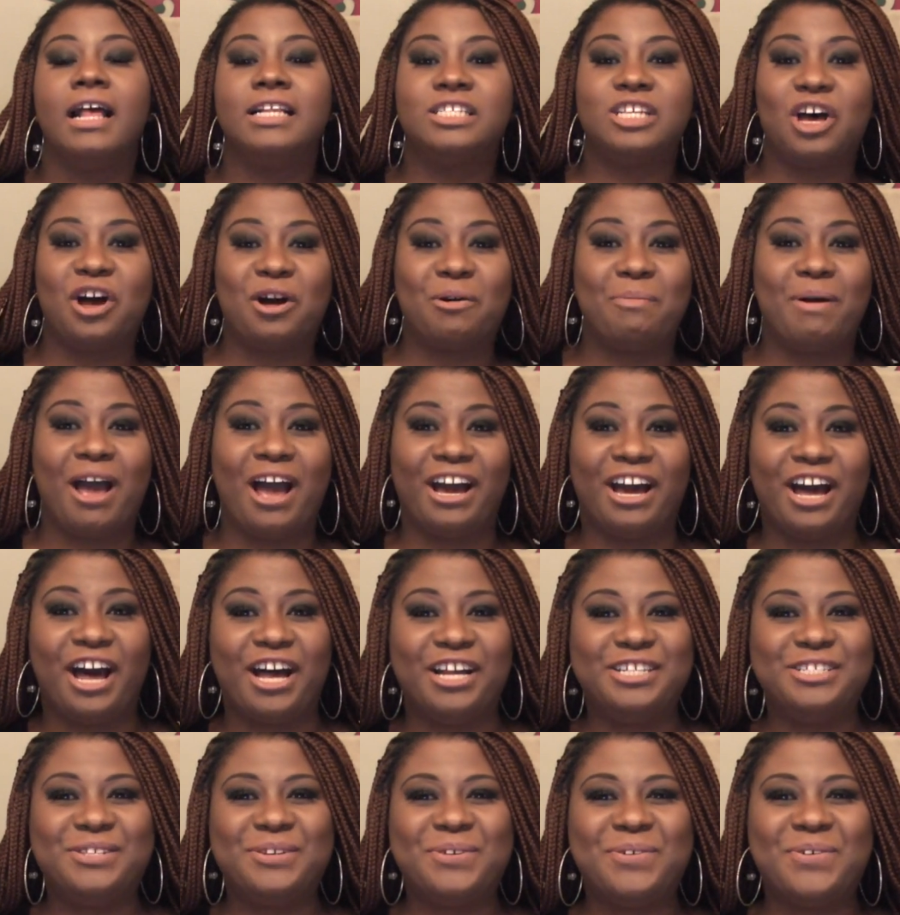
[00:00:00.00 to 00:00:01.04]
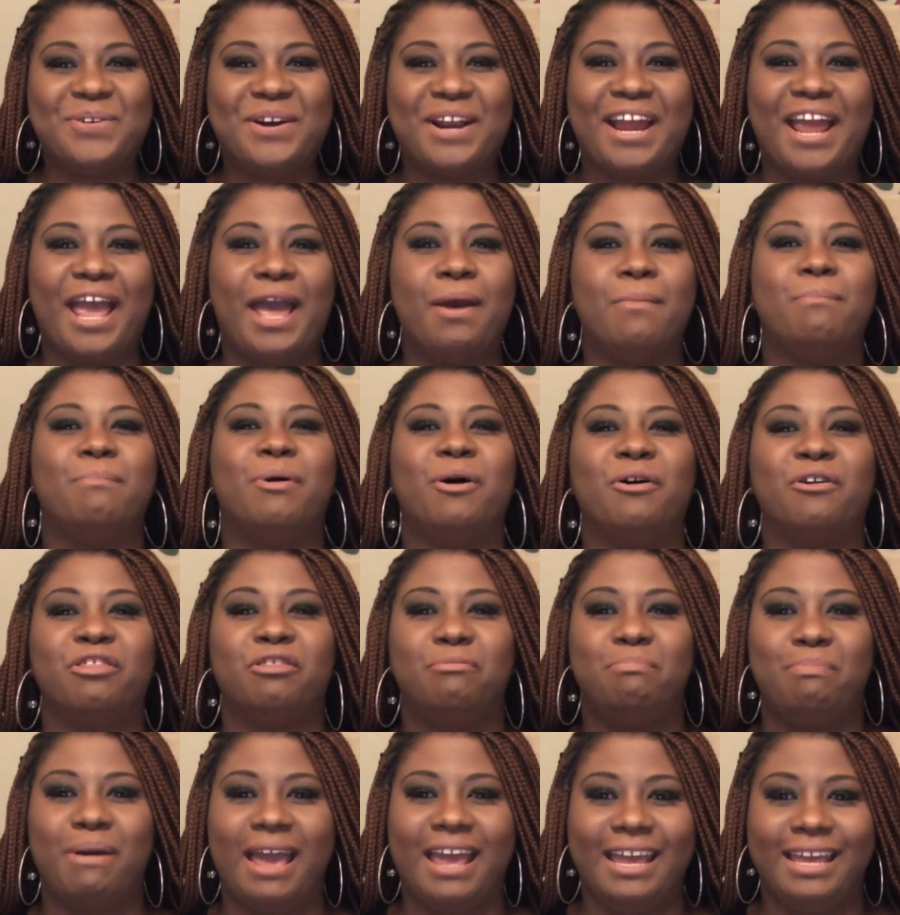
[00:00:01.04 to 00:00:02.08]
Talk about contouring and
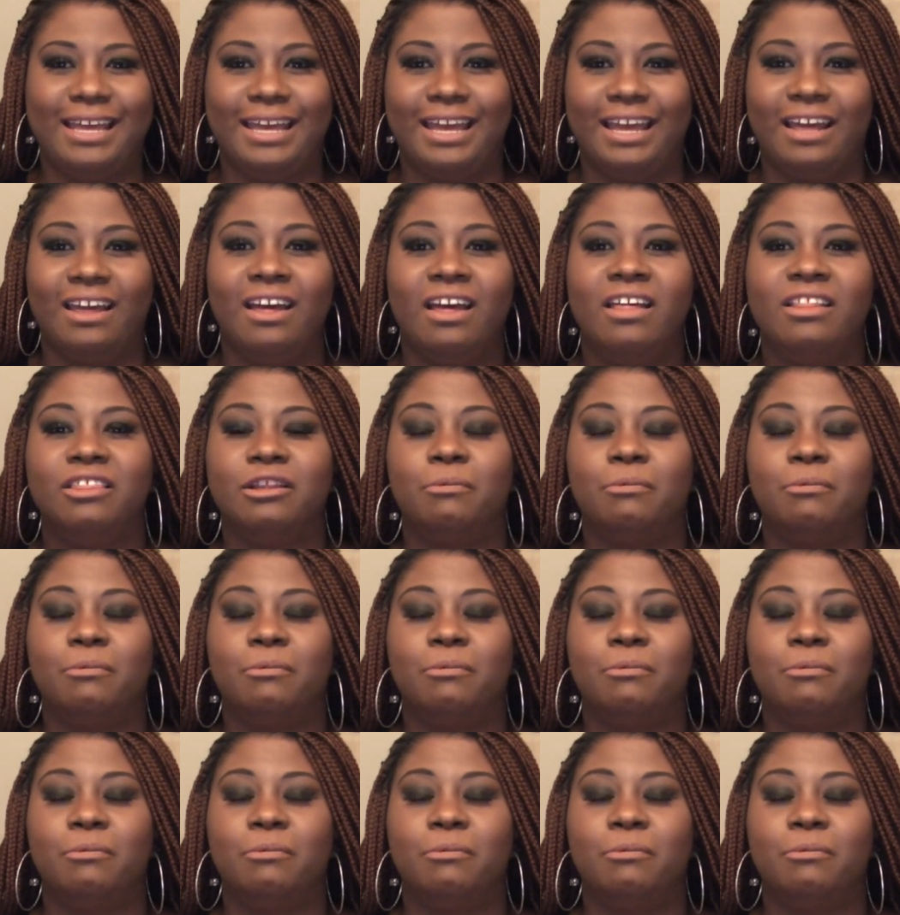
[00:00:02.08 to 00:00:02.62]
both baking,